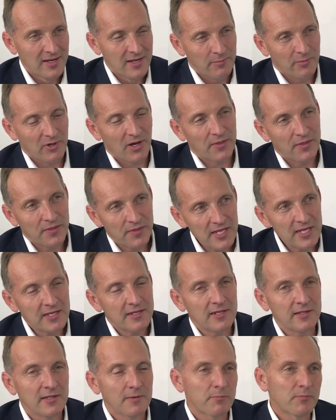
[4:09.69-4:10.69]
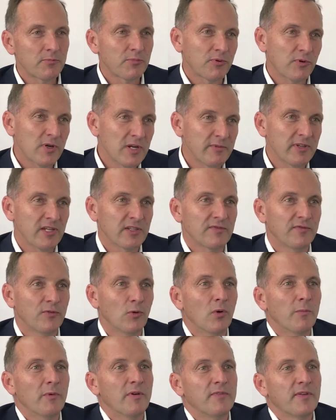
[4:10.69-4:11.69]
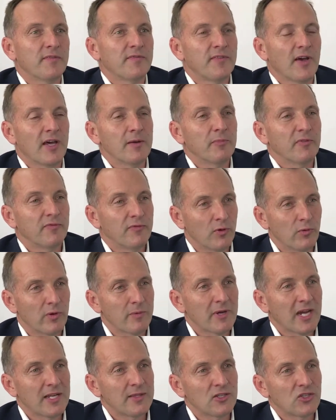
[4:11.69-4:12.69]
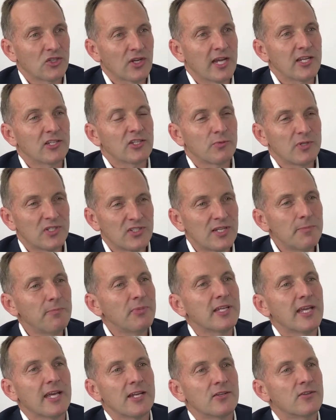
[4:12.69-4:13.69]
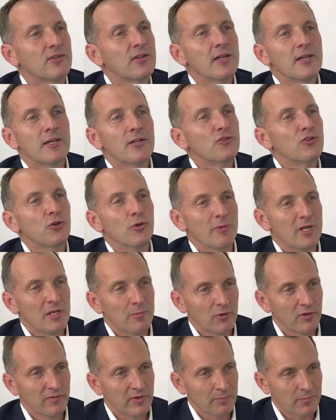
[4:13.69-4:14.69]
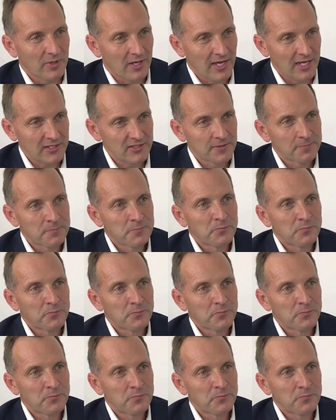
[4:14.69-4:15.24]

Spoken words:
But I think in the previous form of the fund, before we made the changes, we simply had too many moving parts.